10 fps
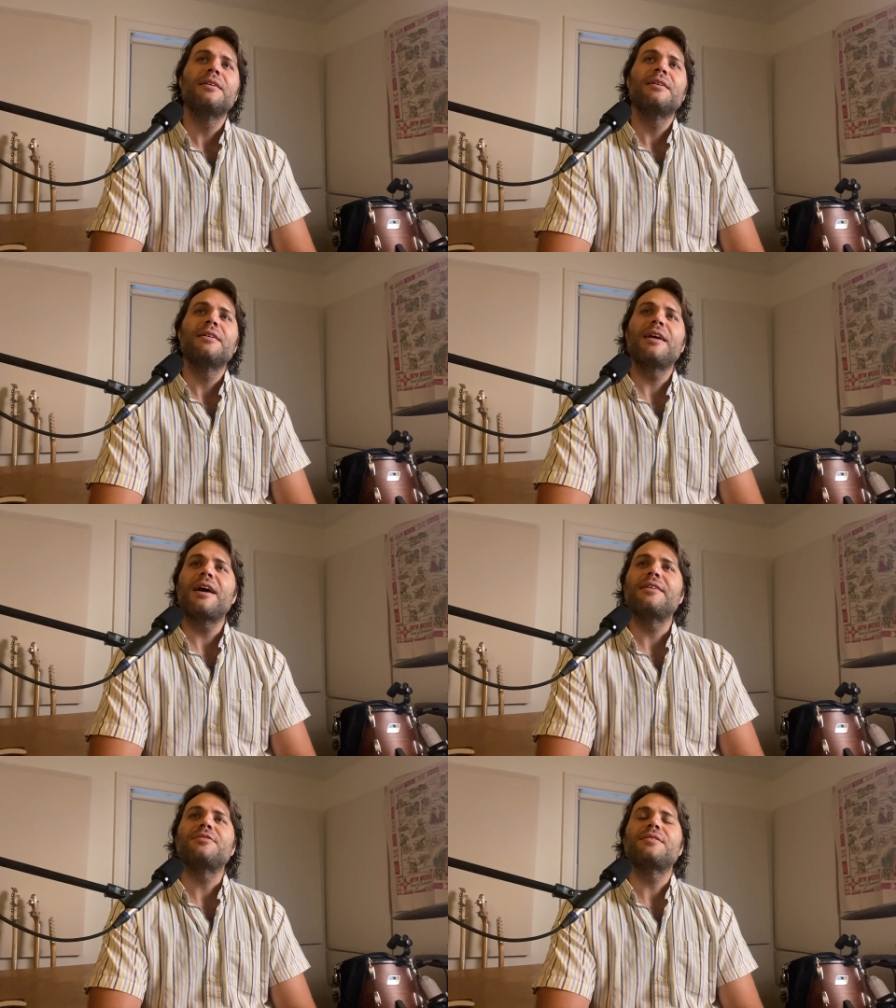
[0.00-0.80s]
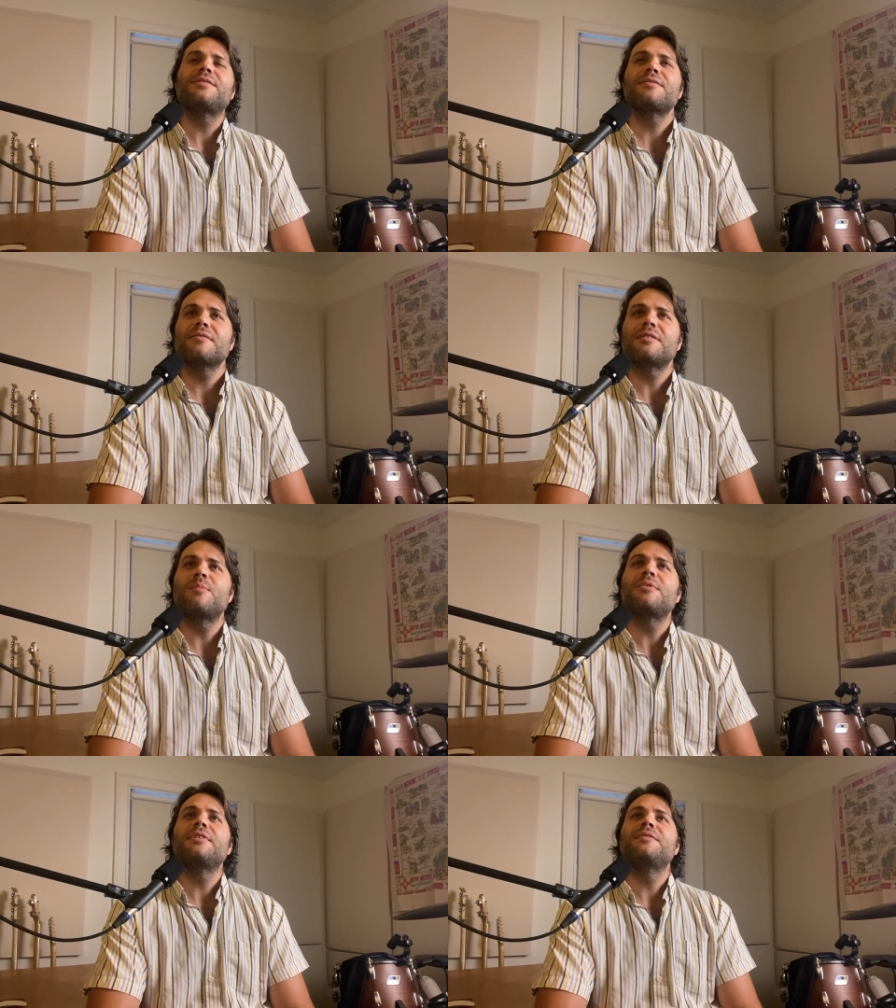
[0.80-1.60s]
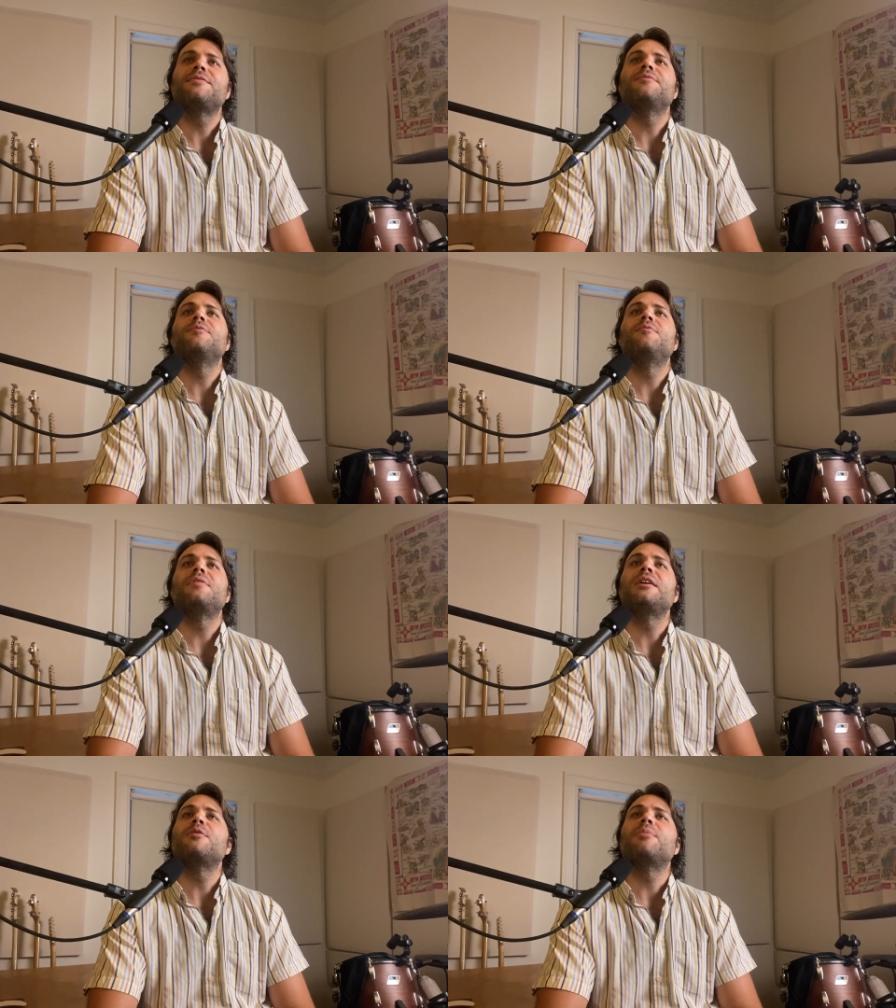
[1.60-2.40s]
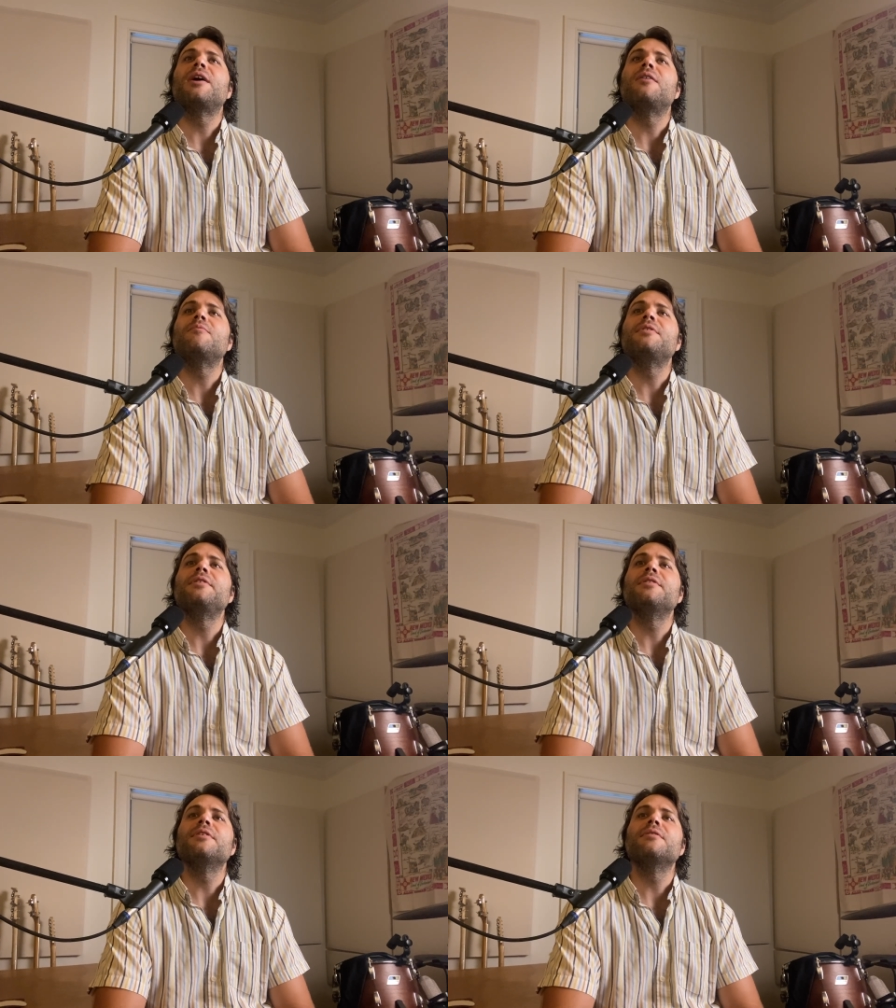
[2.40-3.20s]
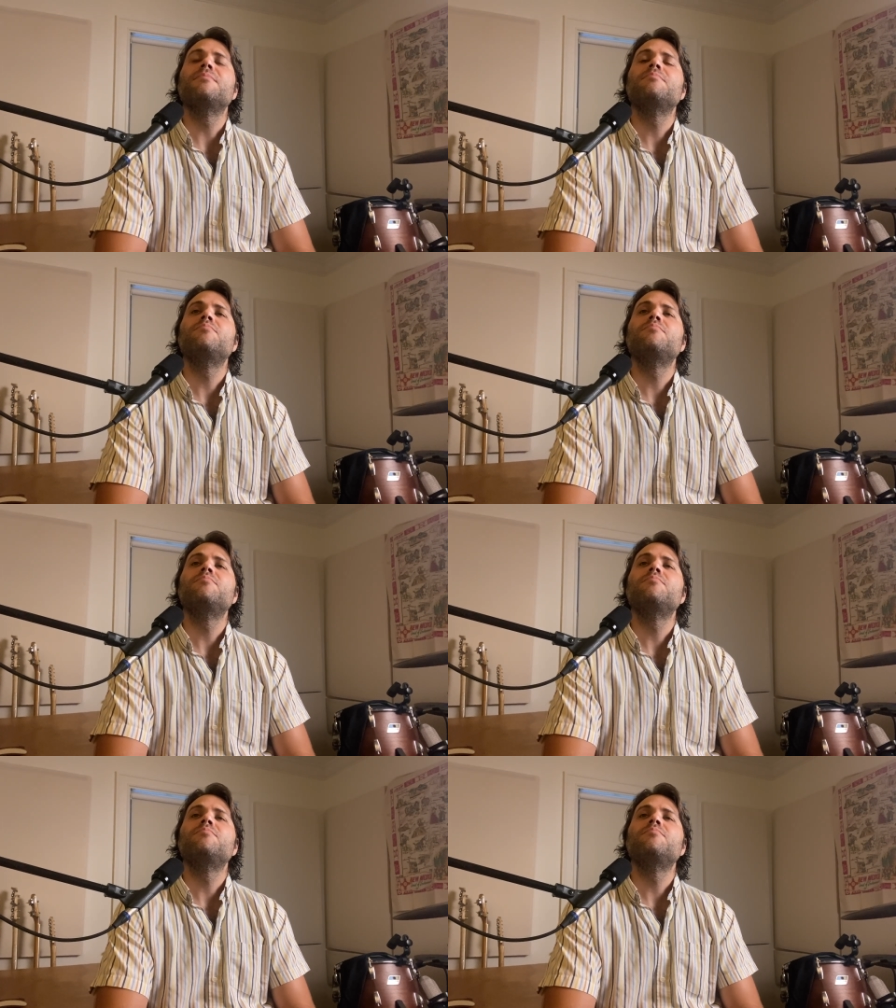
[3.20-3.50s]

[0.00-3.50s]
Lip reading: Yeah, it's just something to think about when you're